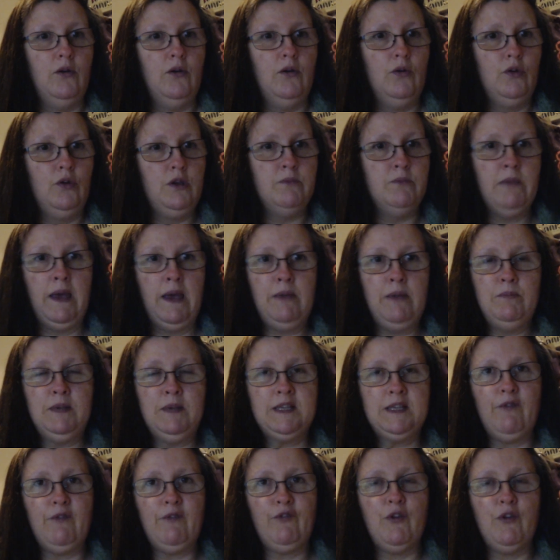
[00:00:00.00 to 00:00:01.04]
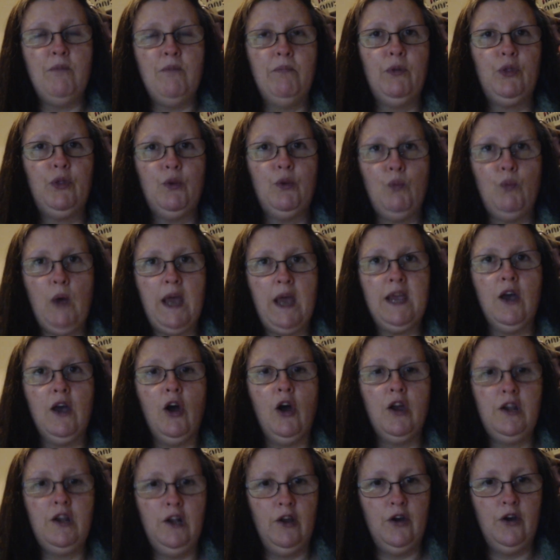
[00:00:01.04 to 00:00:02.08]
or you may be different, but the way
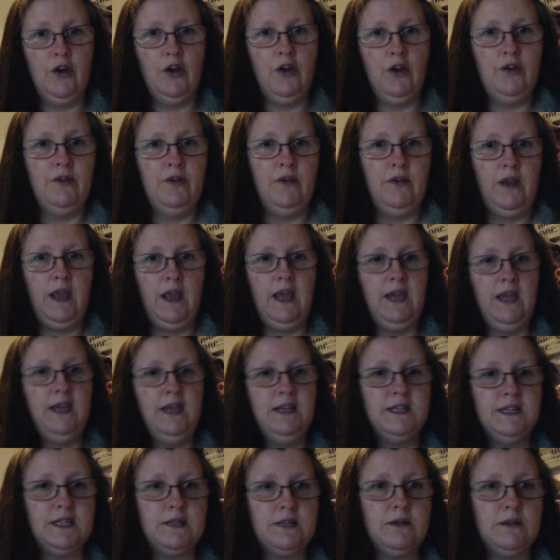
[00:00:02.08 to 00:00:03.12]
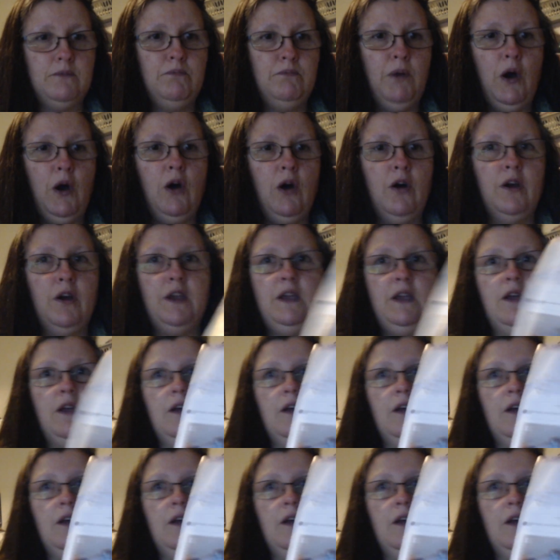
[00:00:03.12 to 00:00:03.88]
I learn is by